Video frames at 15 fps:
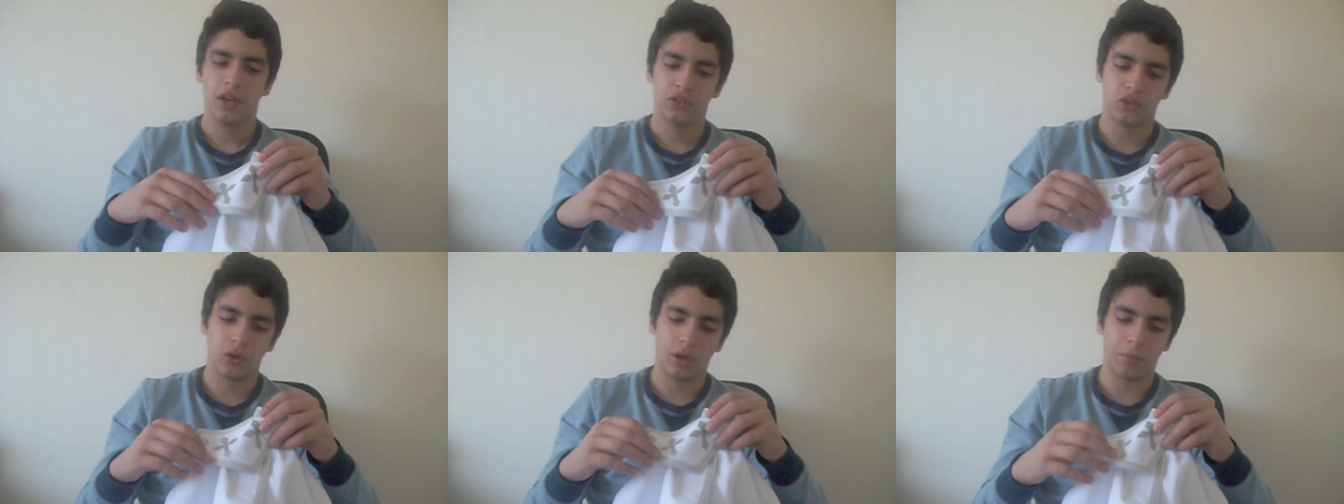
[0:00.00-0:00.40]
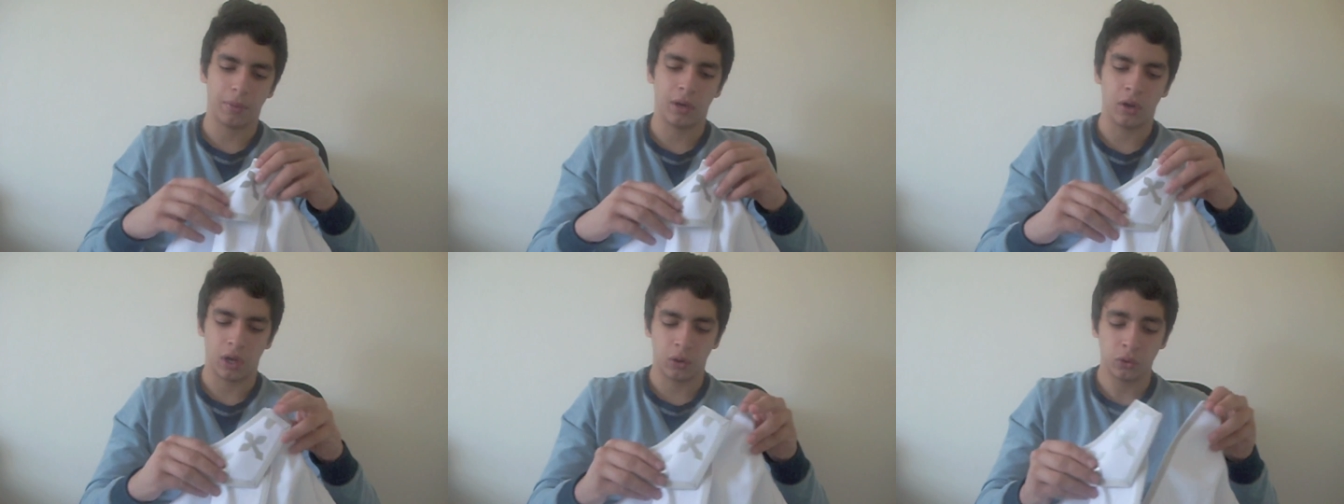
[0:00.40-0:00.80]
So
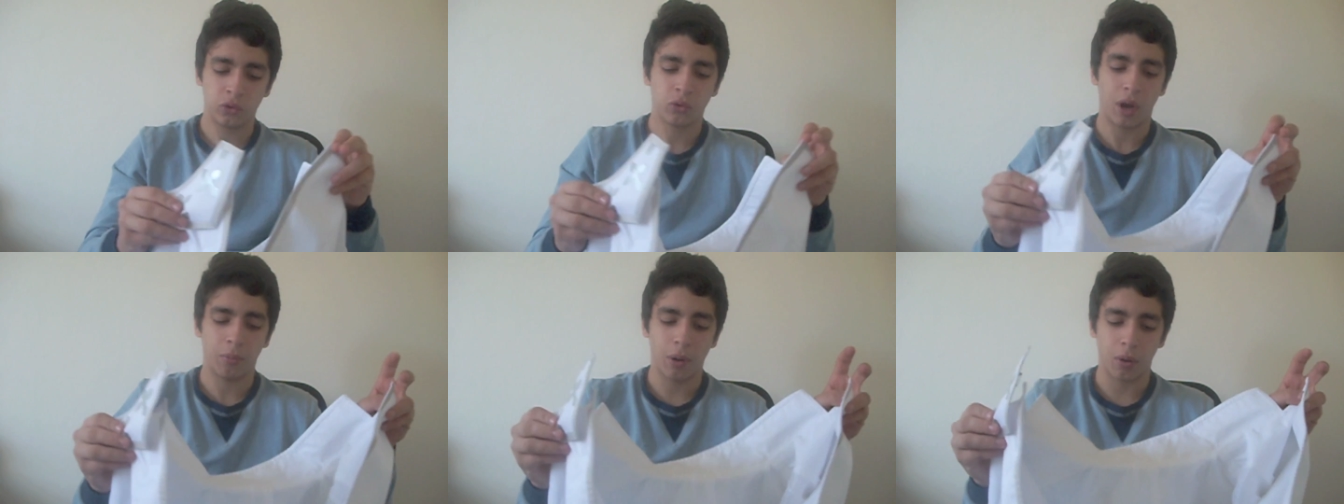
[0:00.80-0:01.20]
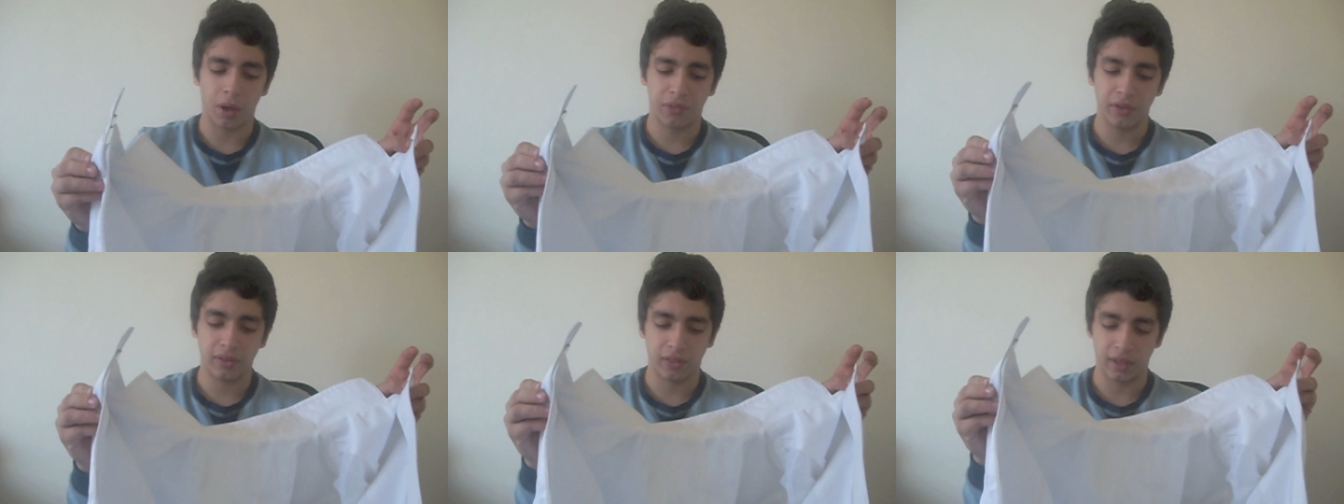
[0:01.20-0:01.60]
it looks quite well.
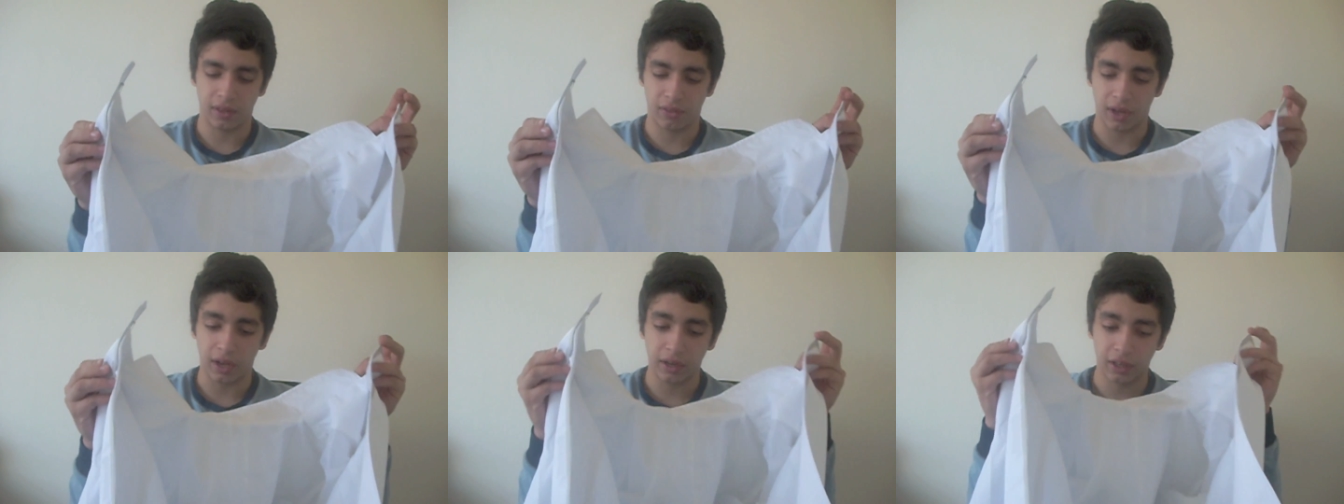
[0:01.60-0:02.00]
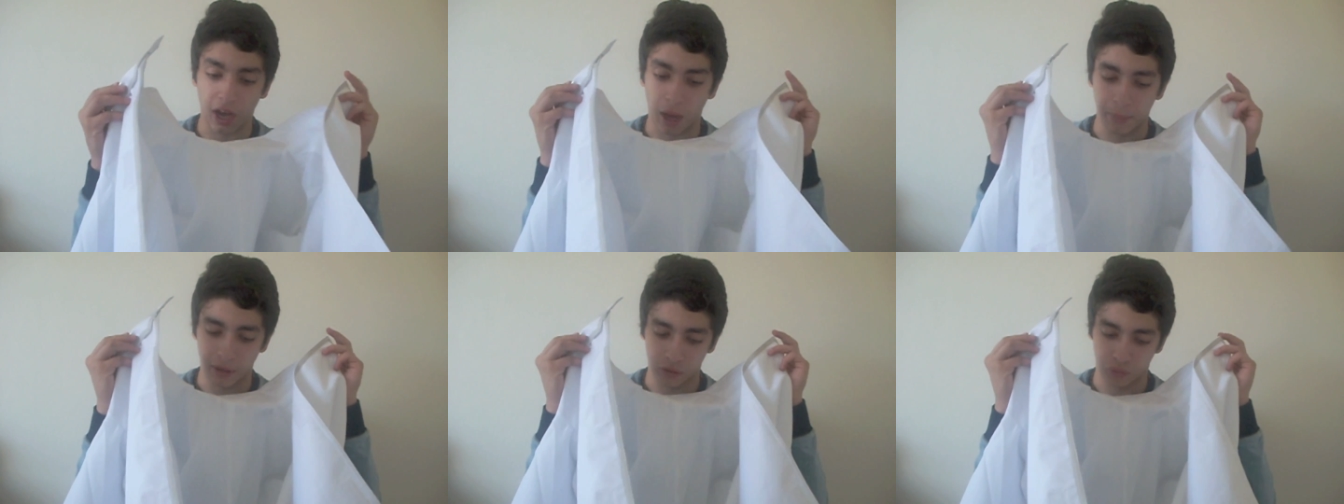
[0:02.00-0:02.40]
I think the
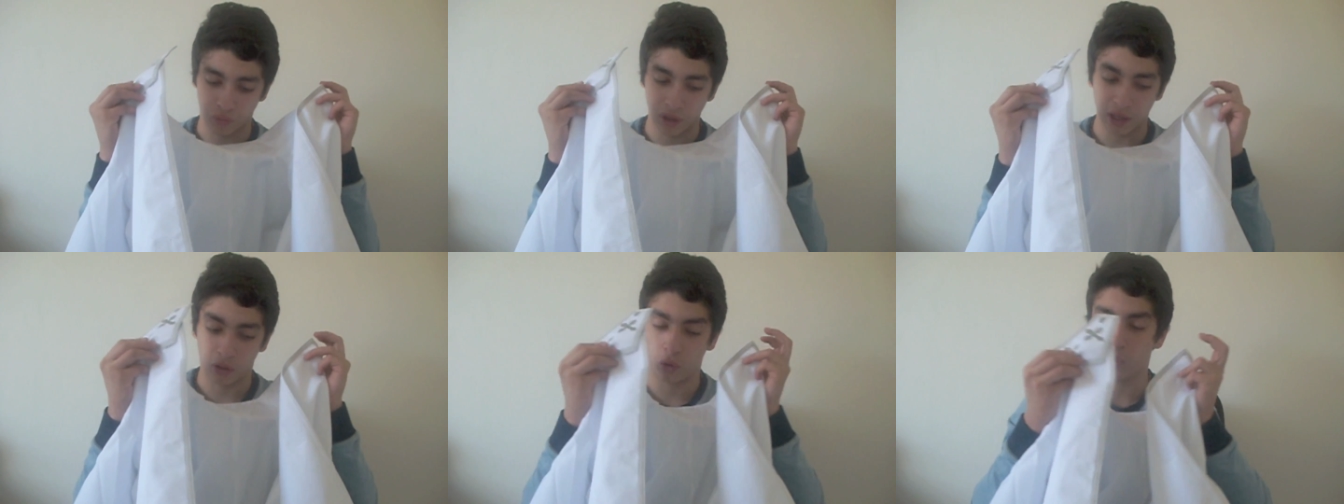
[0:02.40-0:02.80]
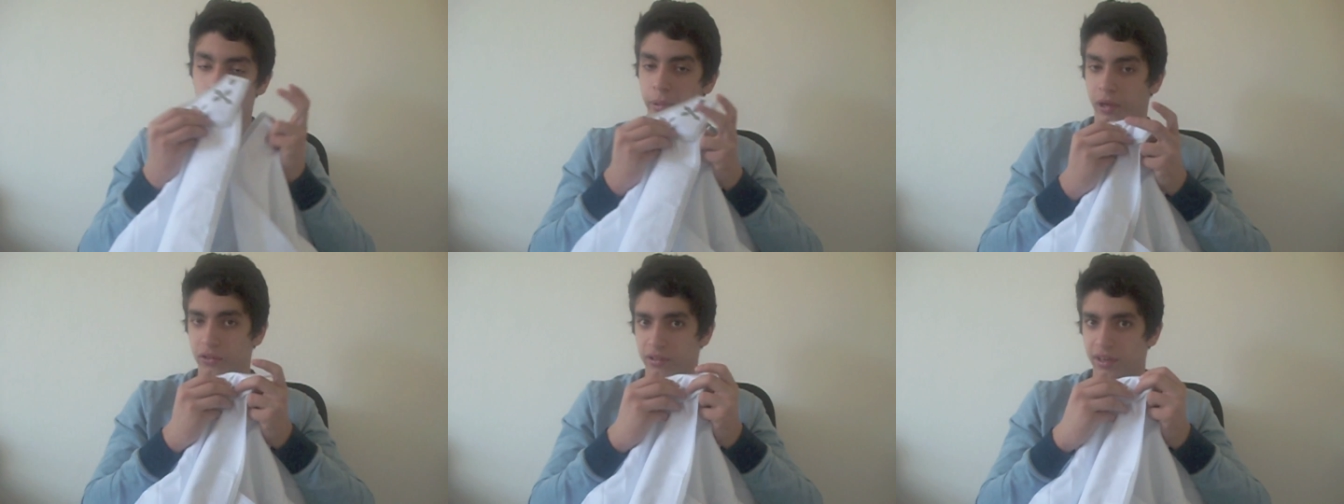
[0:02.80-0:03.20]
undergarment is really cool
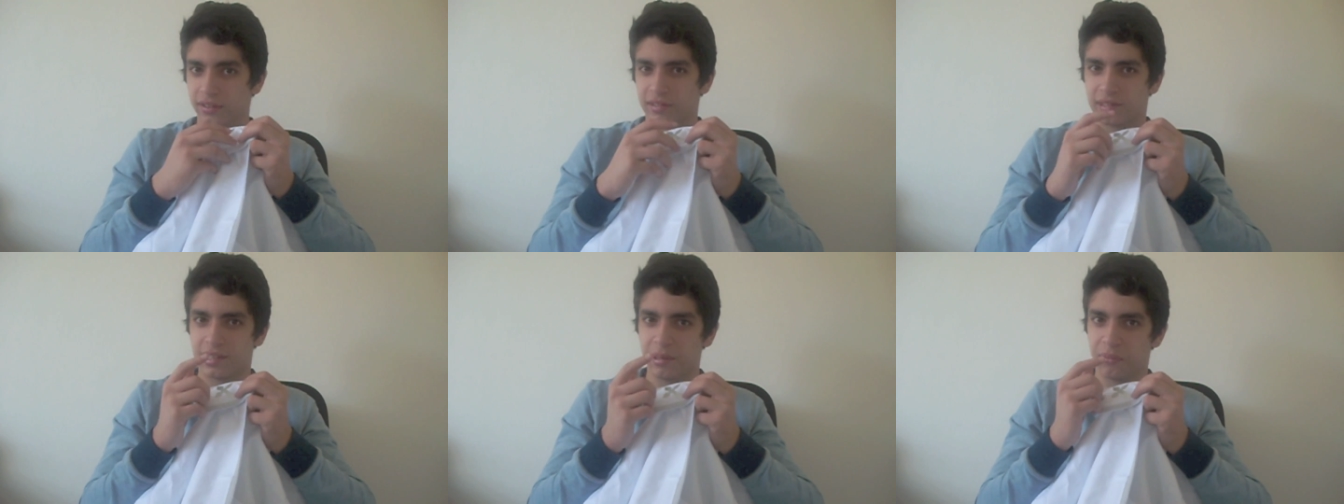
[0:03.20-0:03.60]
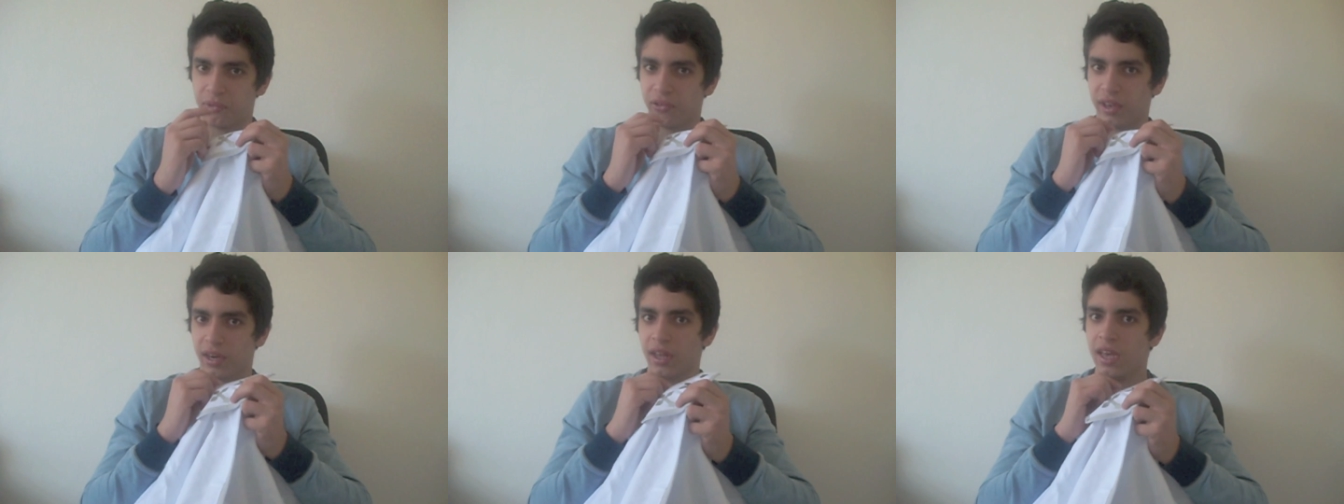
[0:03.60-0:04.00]
because it is slim
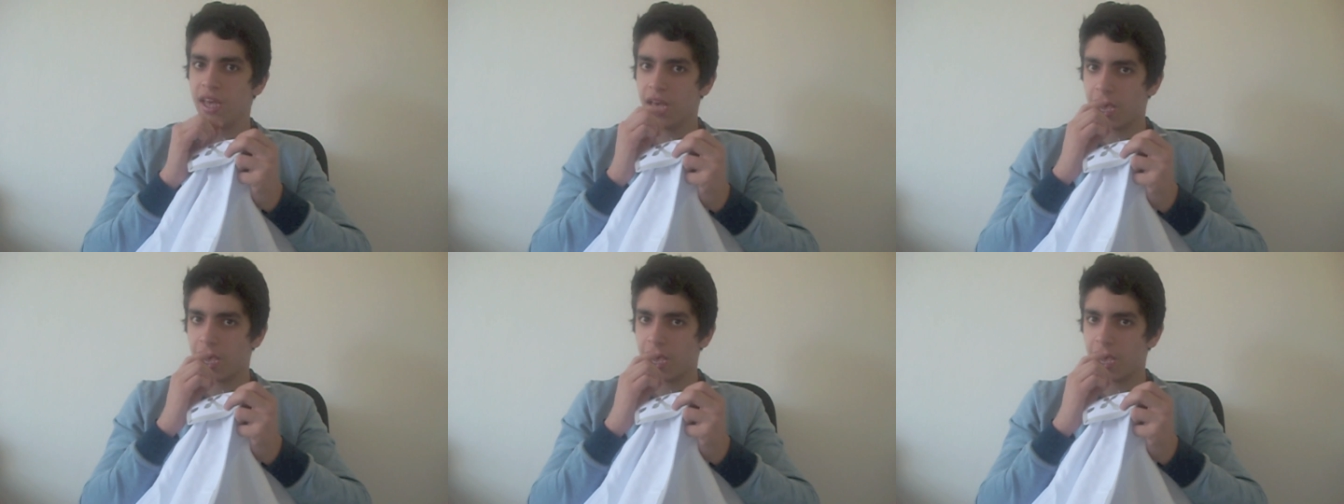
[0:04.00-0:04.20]
fit,